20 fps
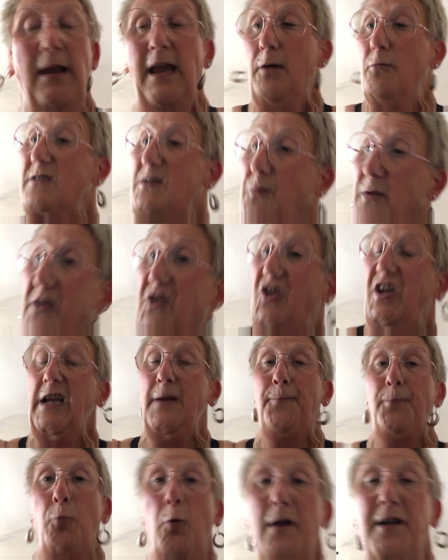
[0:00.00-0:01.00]
It was with
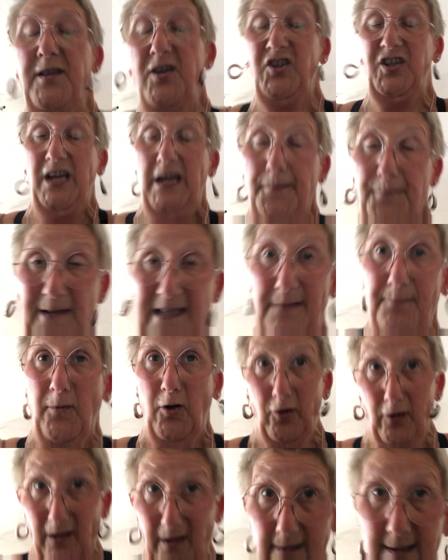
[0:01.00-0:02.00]
one of the cheapest
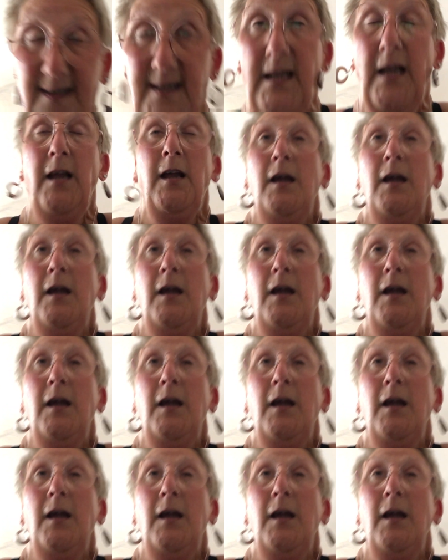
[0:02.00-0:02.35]
models,